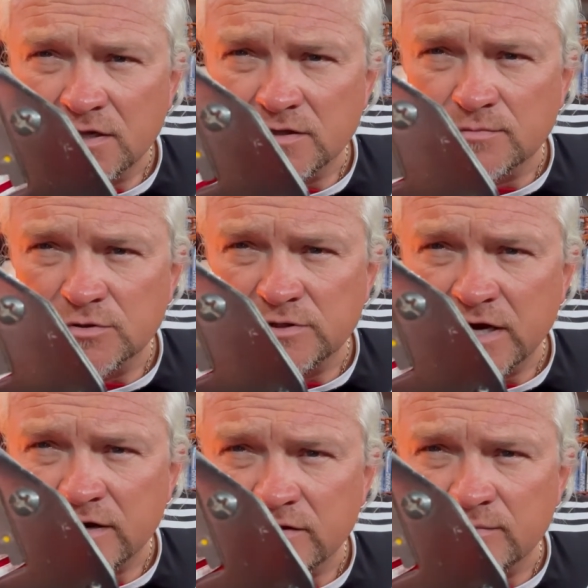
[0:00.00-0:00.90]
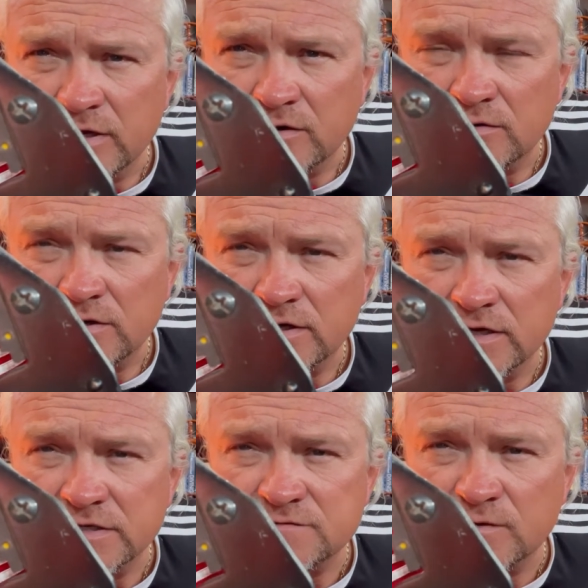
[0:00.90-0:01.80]
The blue dot in the middle
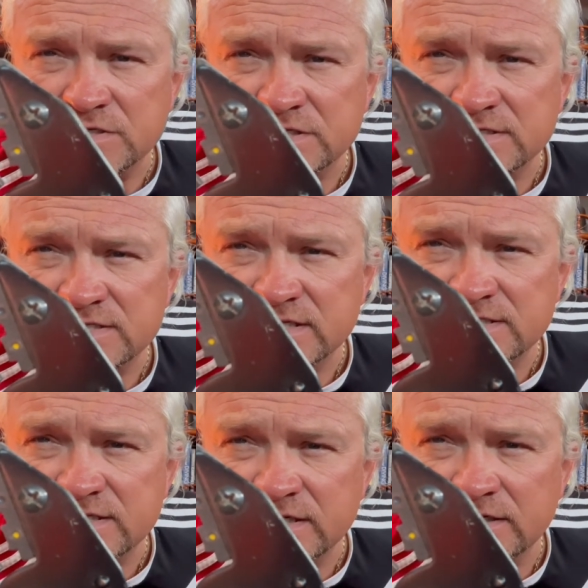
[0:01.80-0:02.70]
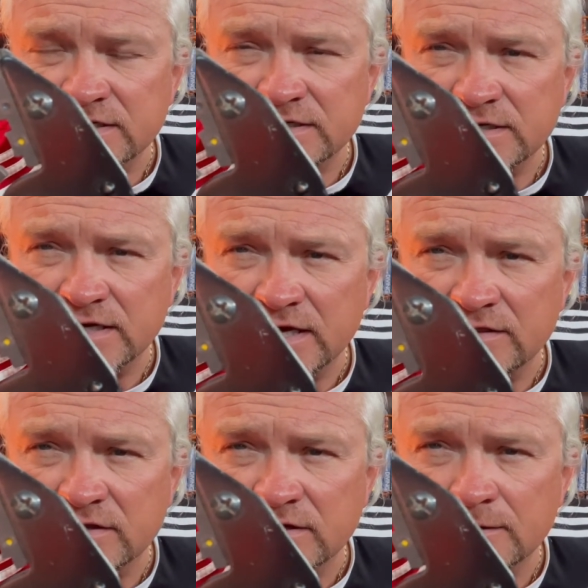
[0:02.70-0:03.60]
is 14 to 16,
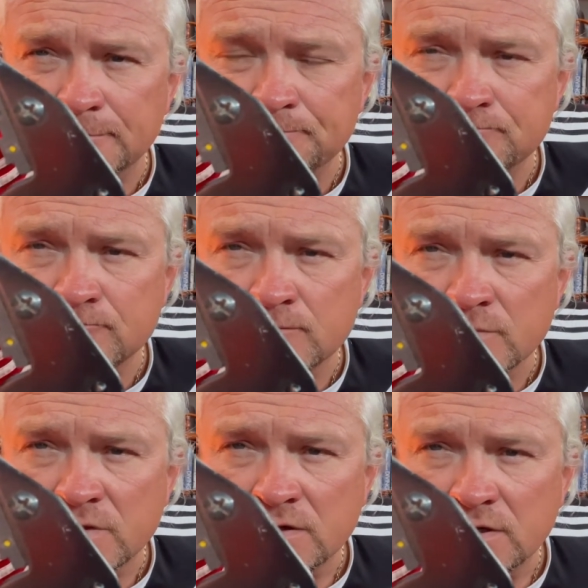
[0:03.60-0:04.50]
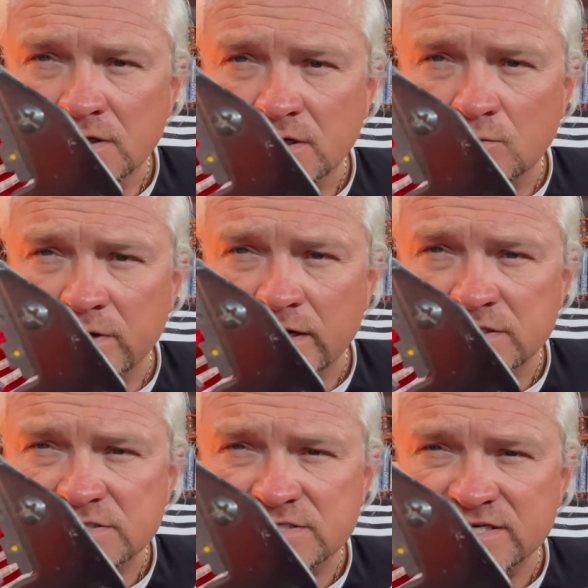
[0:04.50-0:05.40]
and the red
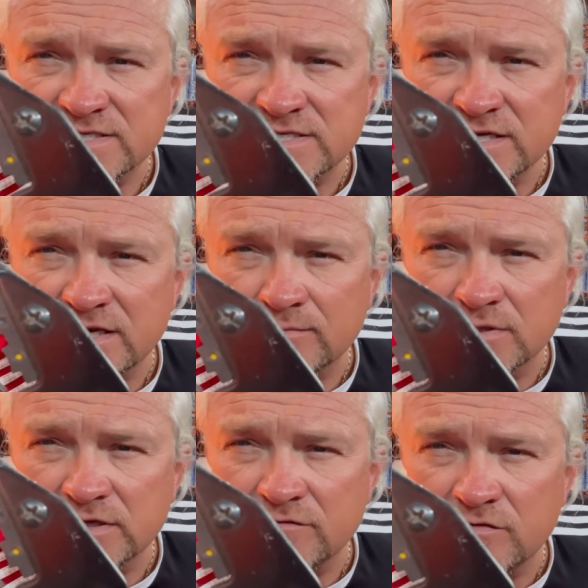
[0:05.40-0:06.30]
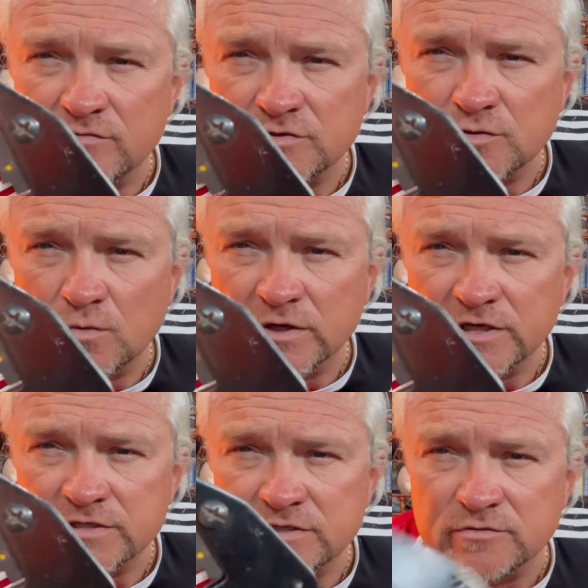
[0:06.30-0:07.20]
is 16, I believe, through
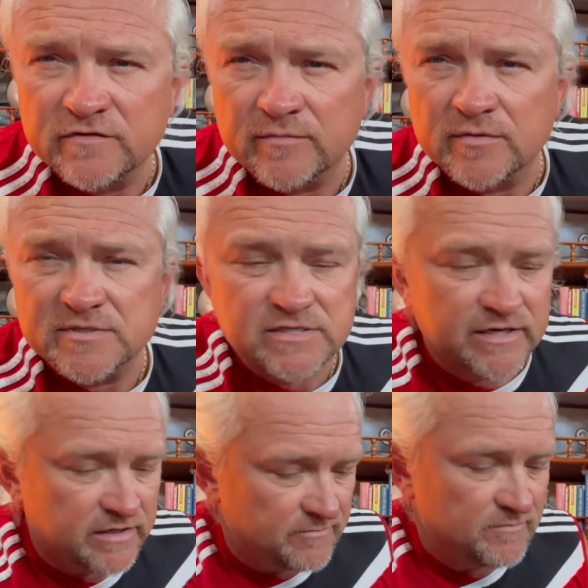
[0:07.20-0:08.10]
22, if I'm not mistaken.